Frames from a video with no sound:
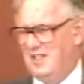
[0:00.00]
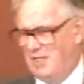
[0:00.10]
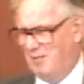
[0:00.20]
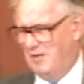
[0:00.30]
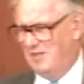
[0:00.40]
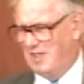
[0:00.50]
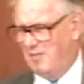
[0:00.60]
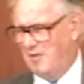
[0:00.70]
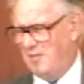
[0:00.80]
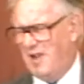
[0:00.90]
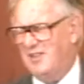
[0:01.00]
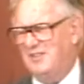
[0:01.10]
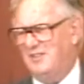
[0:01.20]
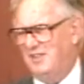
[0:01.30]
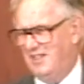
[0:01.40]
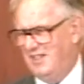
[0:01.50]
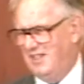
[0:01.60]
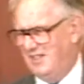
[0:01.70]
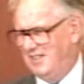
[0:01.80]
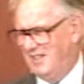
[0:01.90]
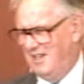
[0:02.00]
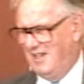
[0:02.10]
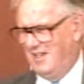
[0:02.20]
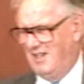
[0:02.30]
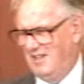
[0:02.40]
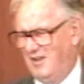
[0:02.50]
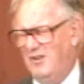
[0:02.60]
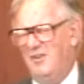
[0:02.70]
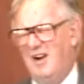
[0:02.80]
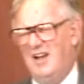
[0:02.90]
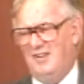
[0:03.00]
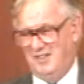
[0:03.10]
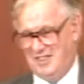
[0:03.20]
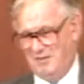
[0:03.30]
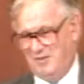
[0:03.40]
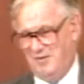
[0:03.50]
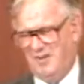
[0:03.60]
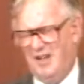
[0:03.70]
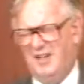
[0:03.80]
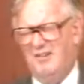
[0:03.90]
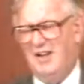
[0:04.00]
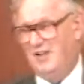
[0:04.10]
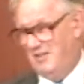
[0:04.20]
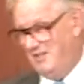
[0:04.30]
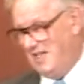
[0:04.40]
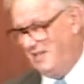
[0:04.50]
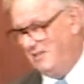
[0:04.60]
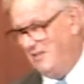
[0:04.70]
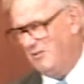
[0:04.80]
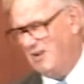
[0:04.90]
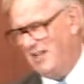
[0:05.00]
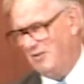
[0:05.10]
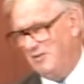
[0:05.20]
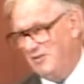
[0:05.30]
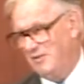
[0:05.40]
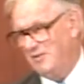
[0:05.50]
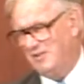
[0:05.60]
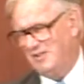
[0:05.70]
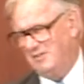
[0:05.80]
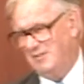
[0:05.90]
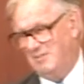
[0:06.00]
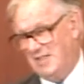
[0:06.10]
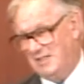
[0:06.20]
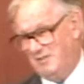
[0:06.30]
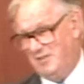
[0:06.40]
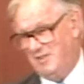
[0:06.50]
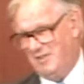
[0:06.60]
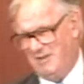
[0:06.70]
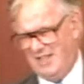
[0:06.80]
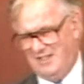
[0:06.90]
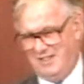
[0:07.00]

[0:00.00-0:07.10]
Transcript: some of the plots are on the low ground and some are on high ground. Down the low ground, the river makes them very wet,